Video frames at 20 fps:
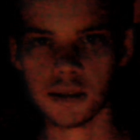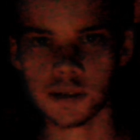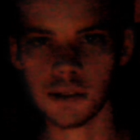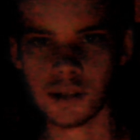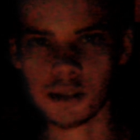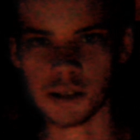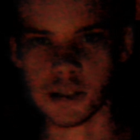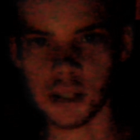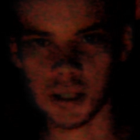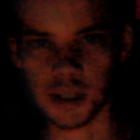
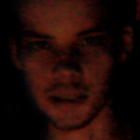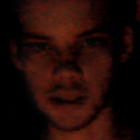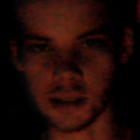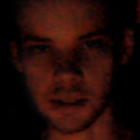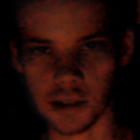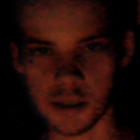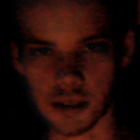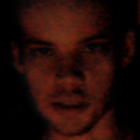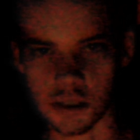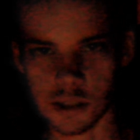let's get
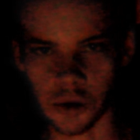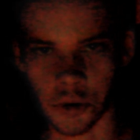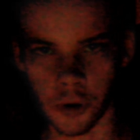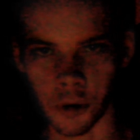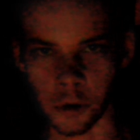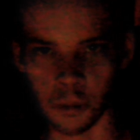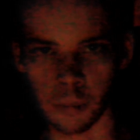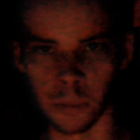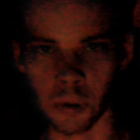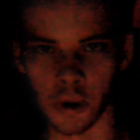into this
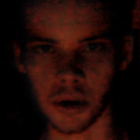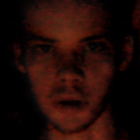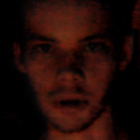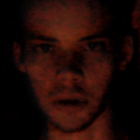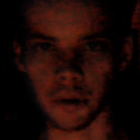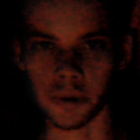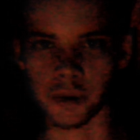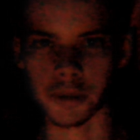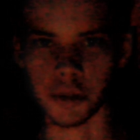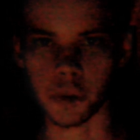turd
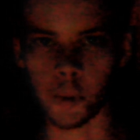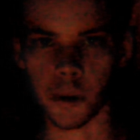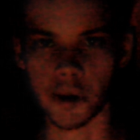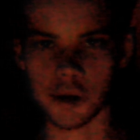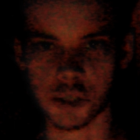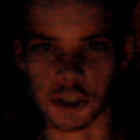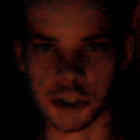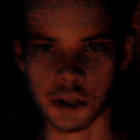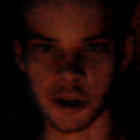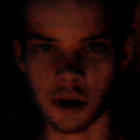burglar and
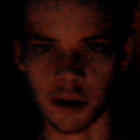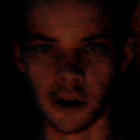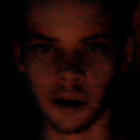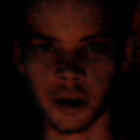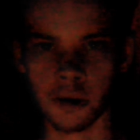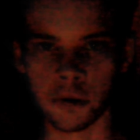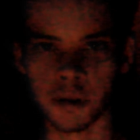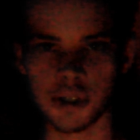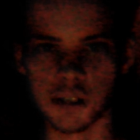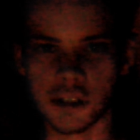question our
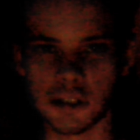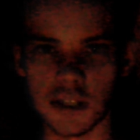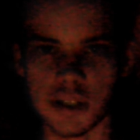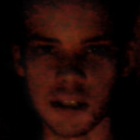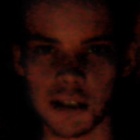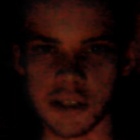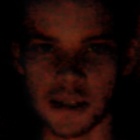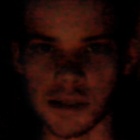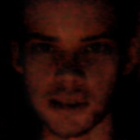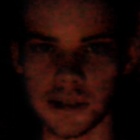own
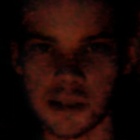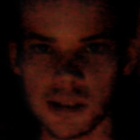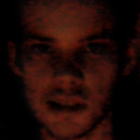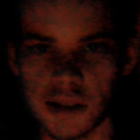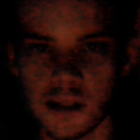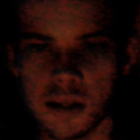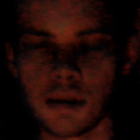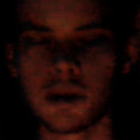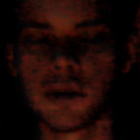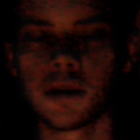existence,
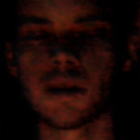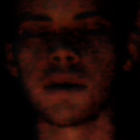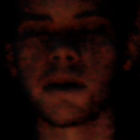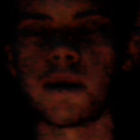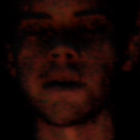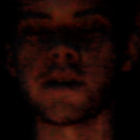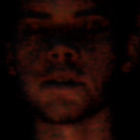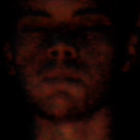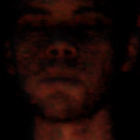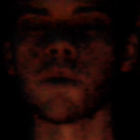
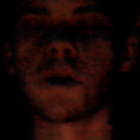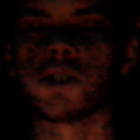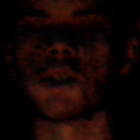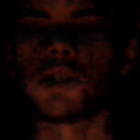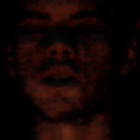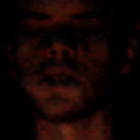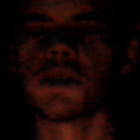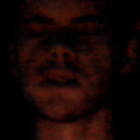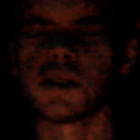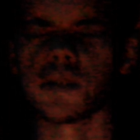as much
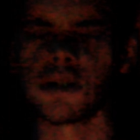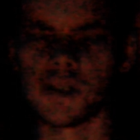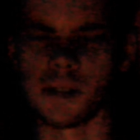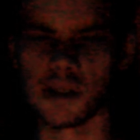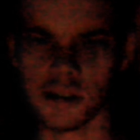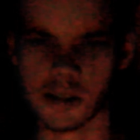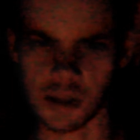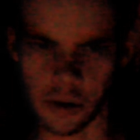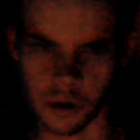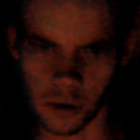as
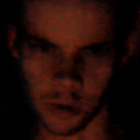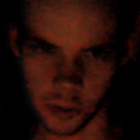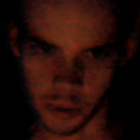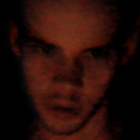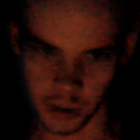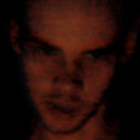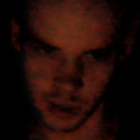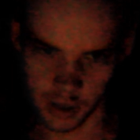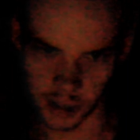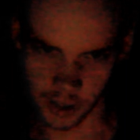its
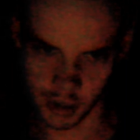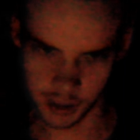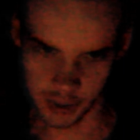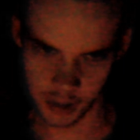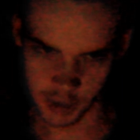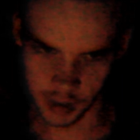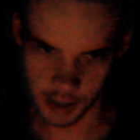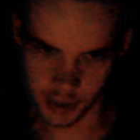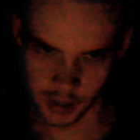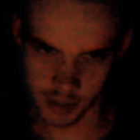own
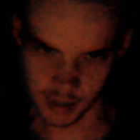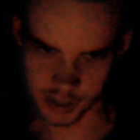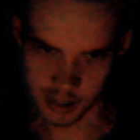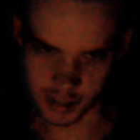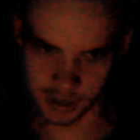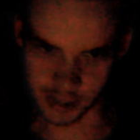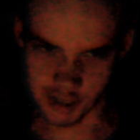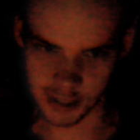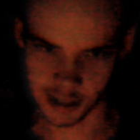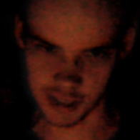
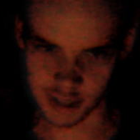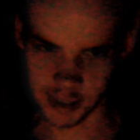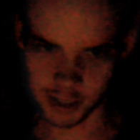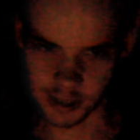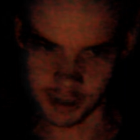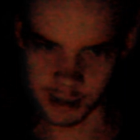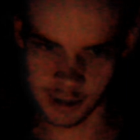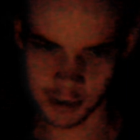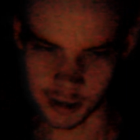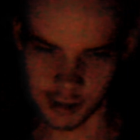
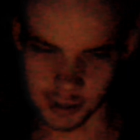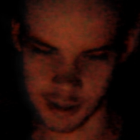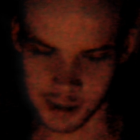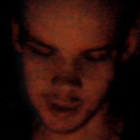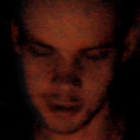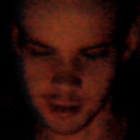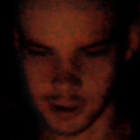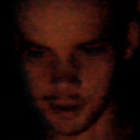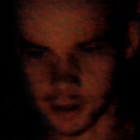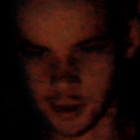
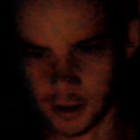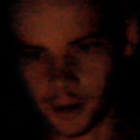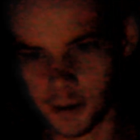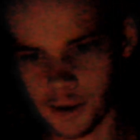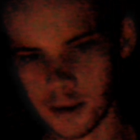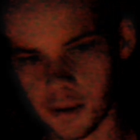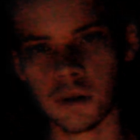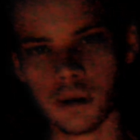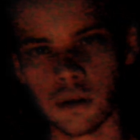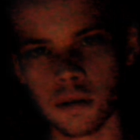existence.
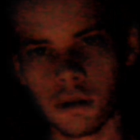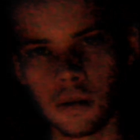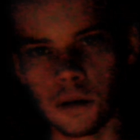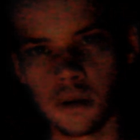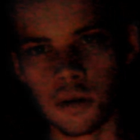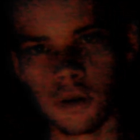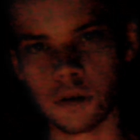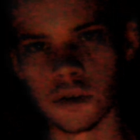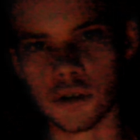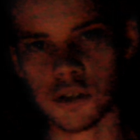
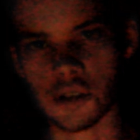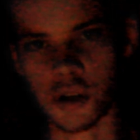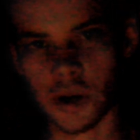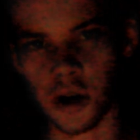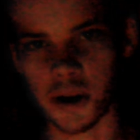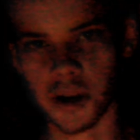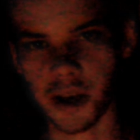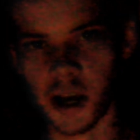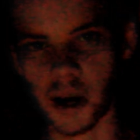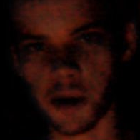
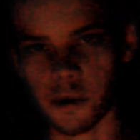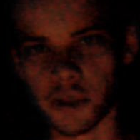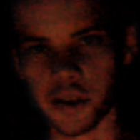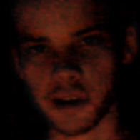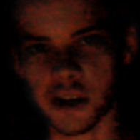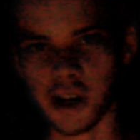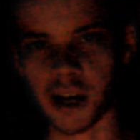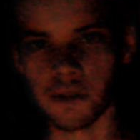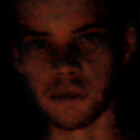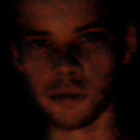Starting out with a
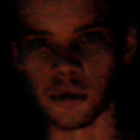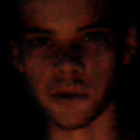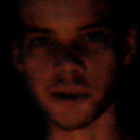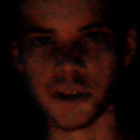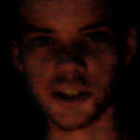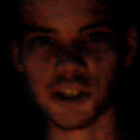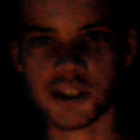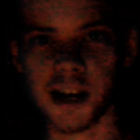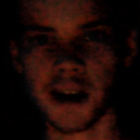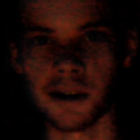cover,
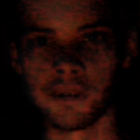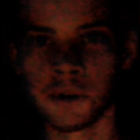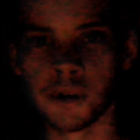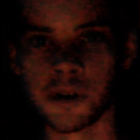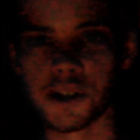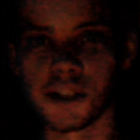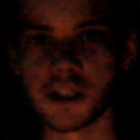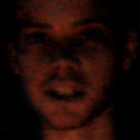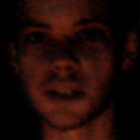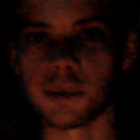this
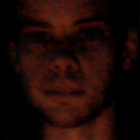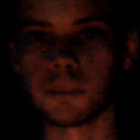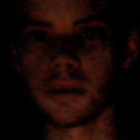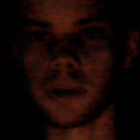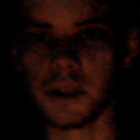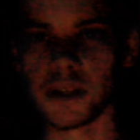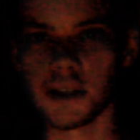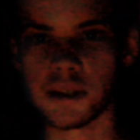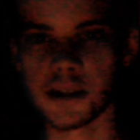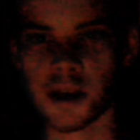cover is a
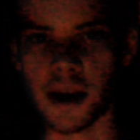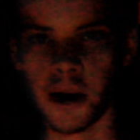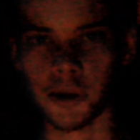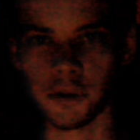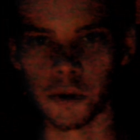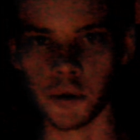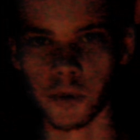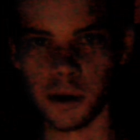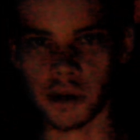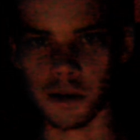complete
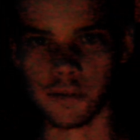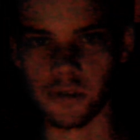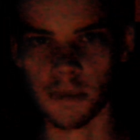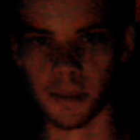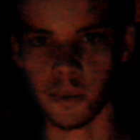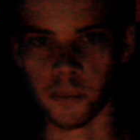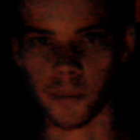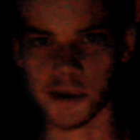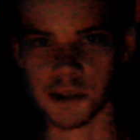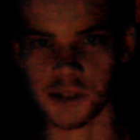downgrade
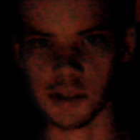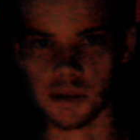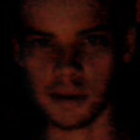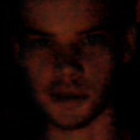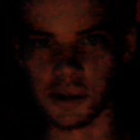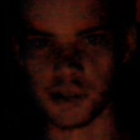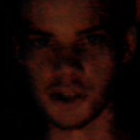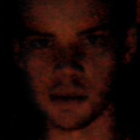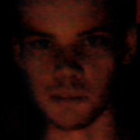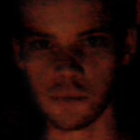from the rest of
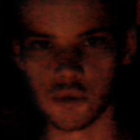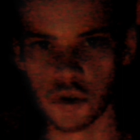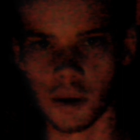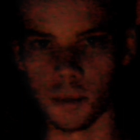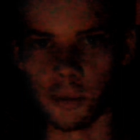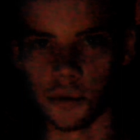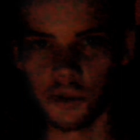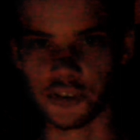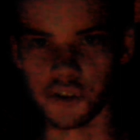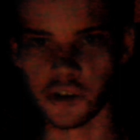the Deep
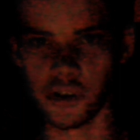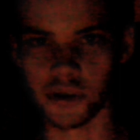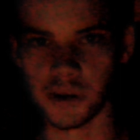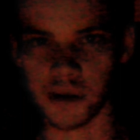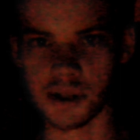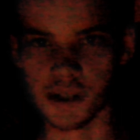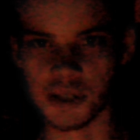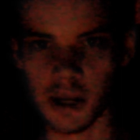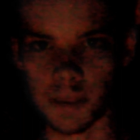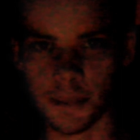Trouble
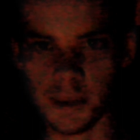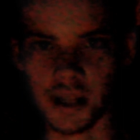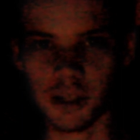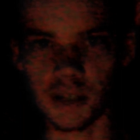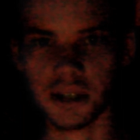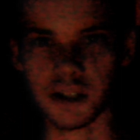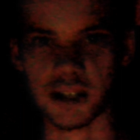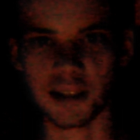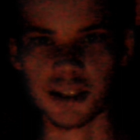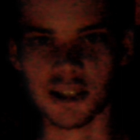series. I mean,
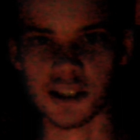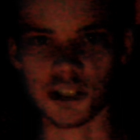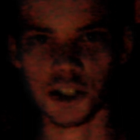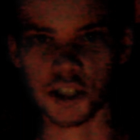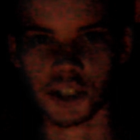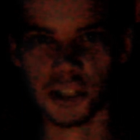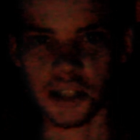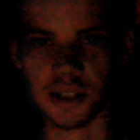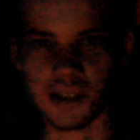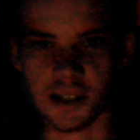look at this
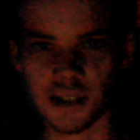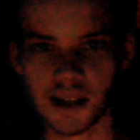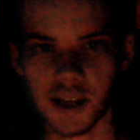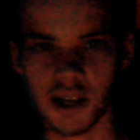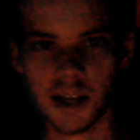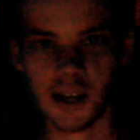shit.